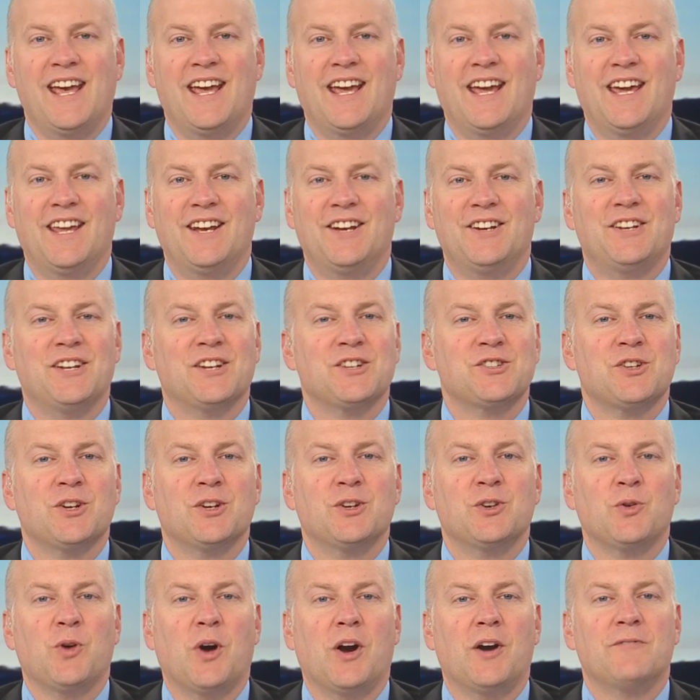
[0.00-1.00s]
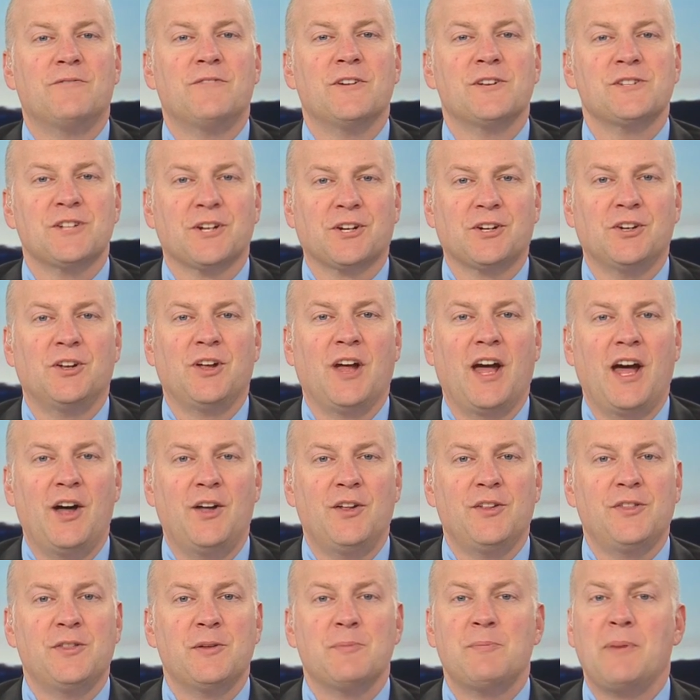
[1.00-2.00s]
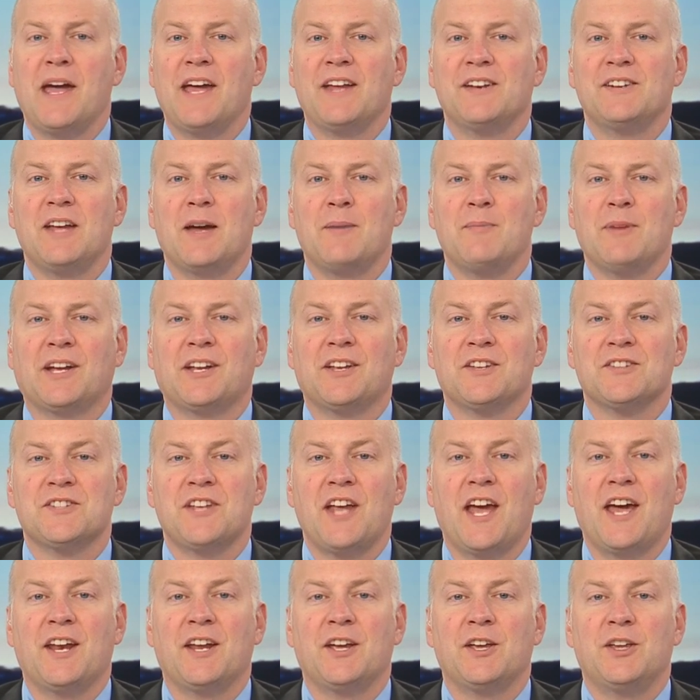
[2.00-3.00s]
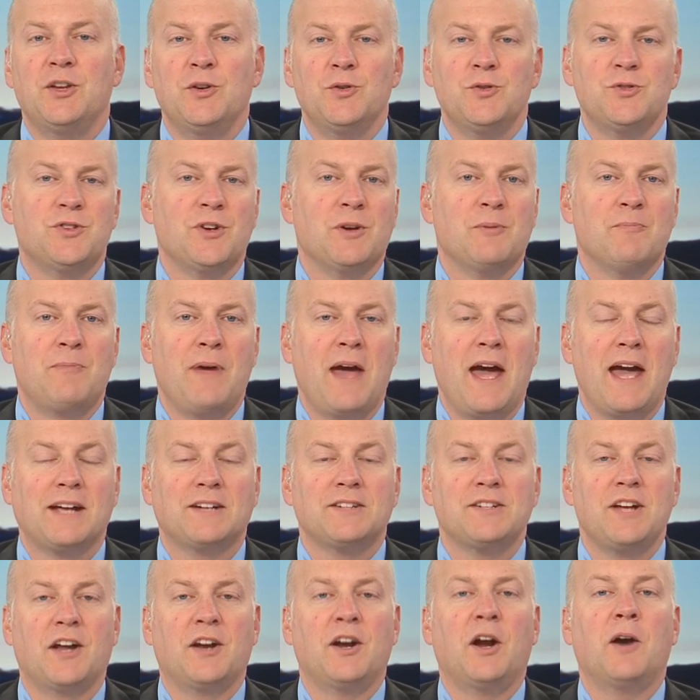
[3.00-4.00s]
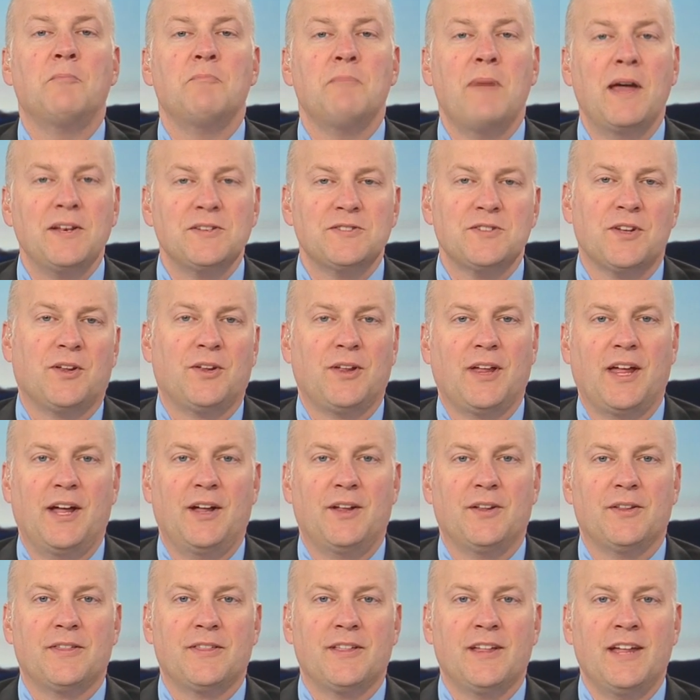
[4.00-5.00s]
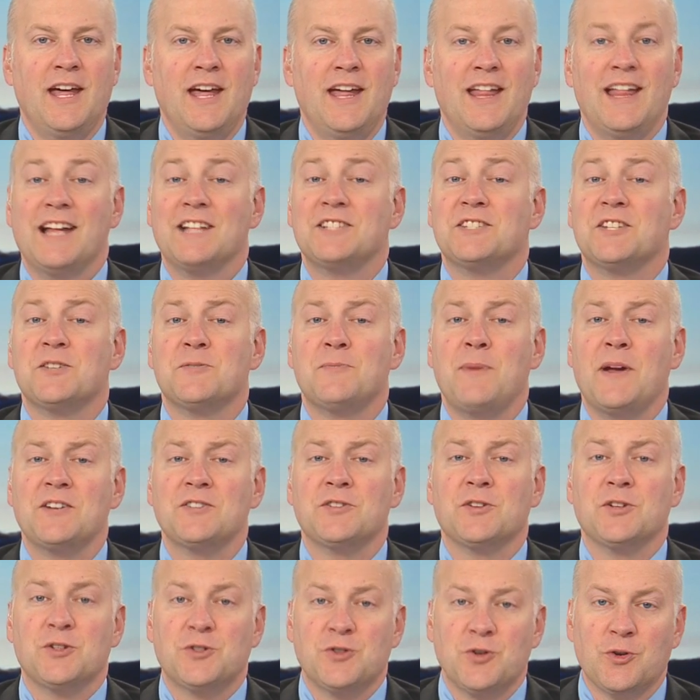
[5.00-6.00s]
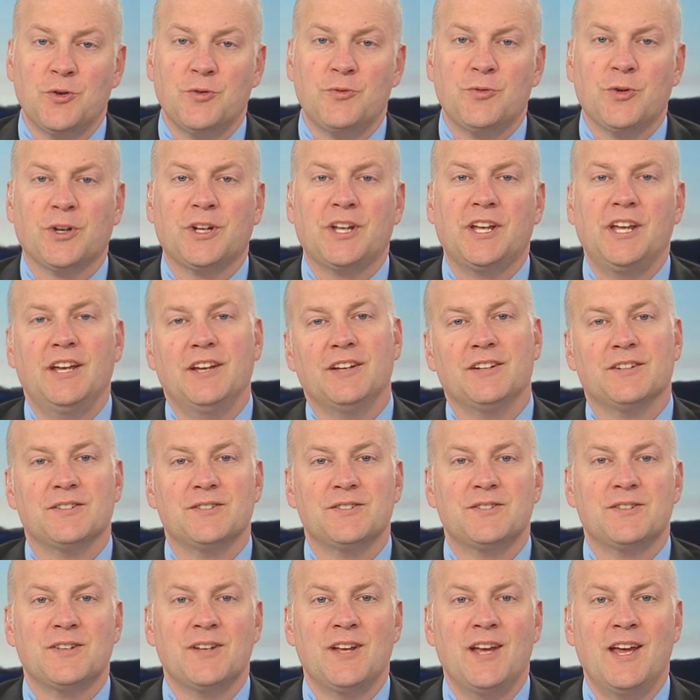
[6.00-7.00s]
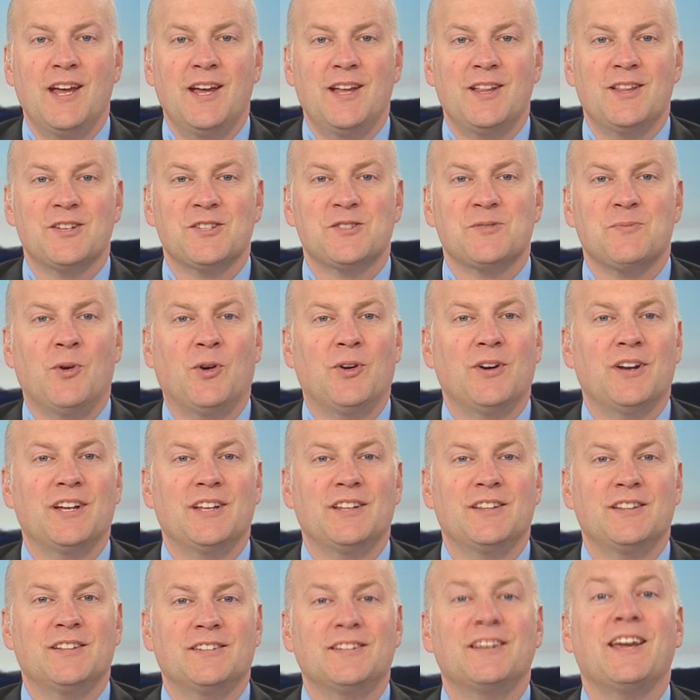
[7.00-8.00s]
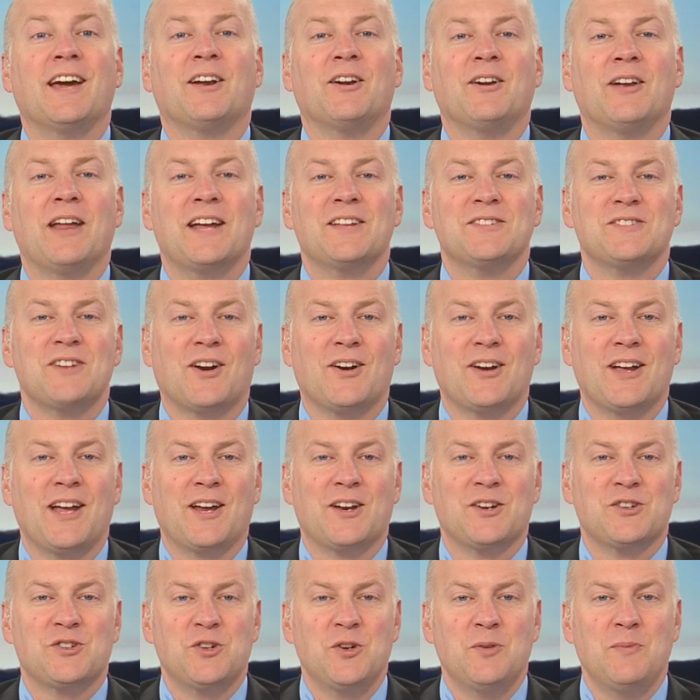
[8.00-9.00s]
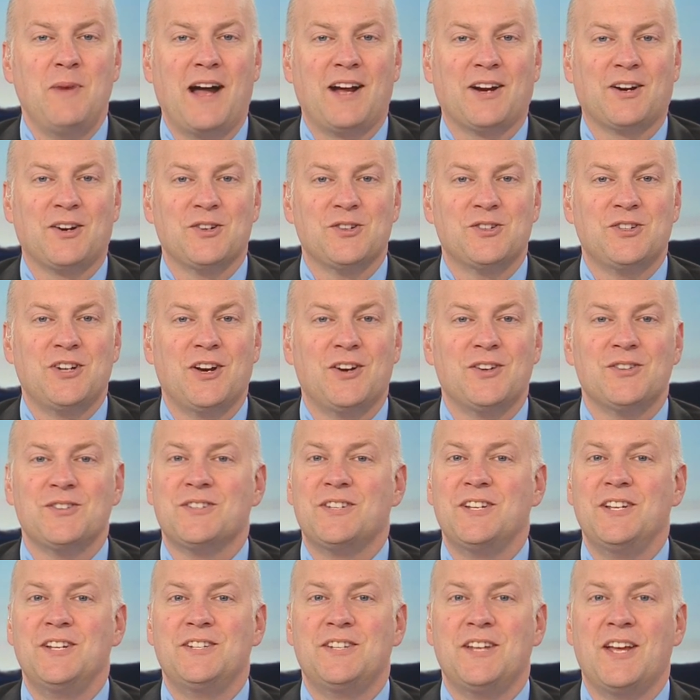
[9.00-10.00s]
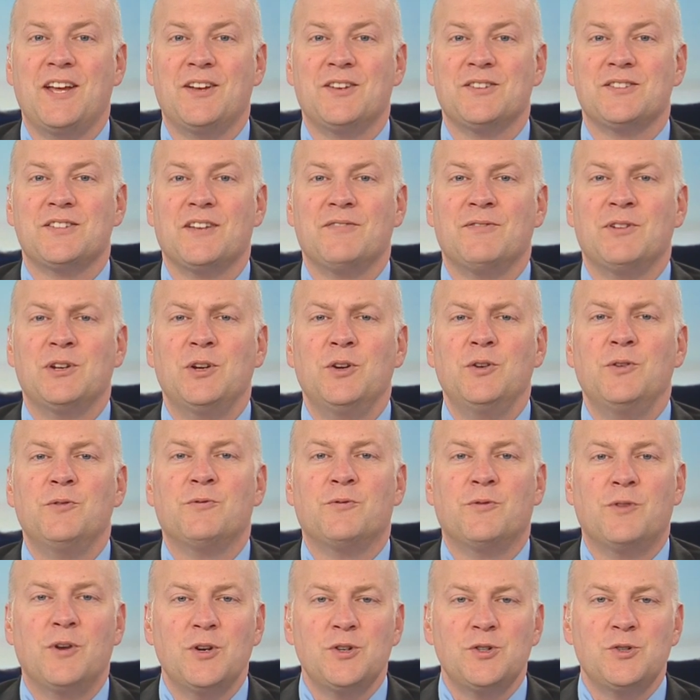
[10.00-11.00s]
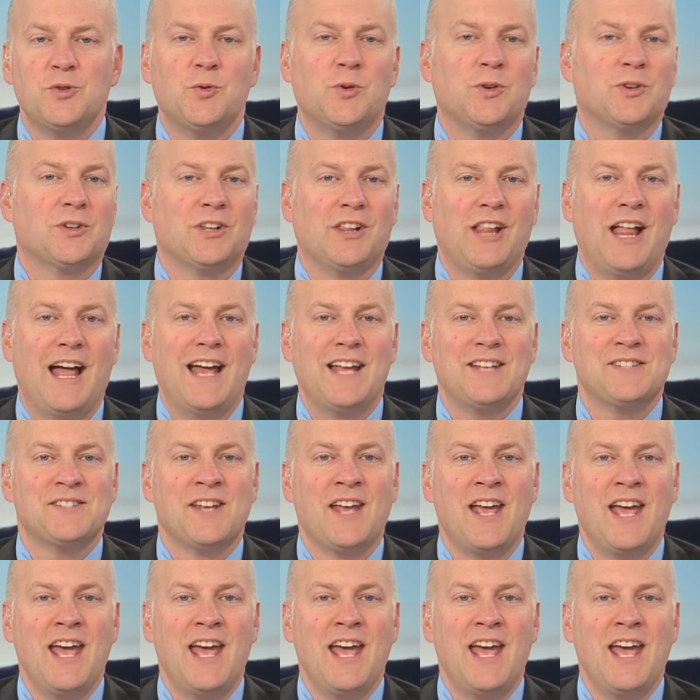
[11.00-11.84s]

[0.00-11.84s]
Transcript: In addition to our physical health, the pandemic has had a huge impact on our mental health. That's especially true for kids. This morning, KELOLAND's Ariana Schumacher shares details of a new virtual class